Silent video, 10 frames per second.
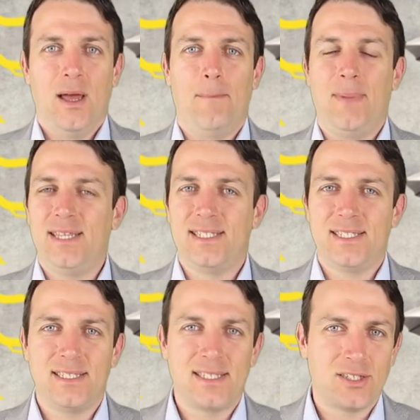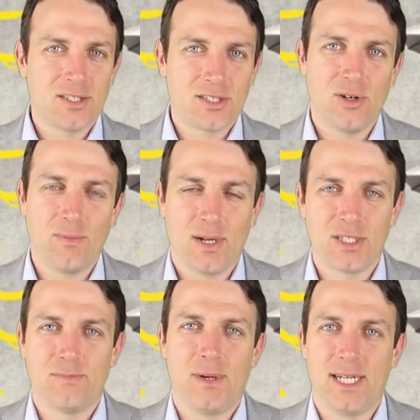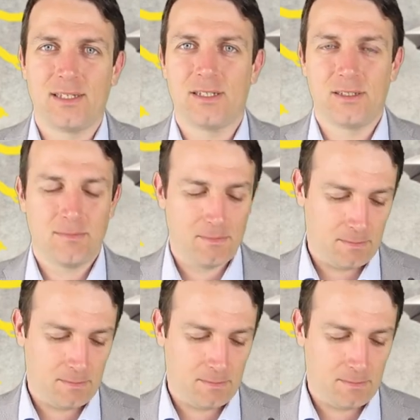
medicines is so much better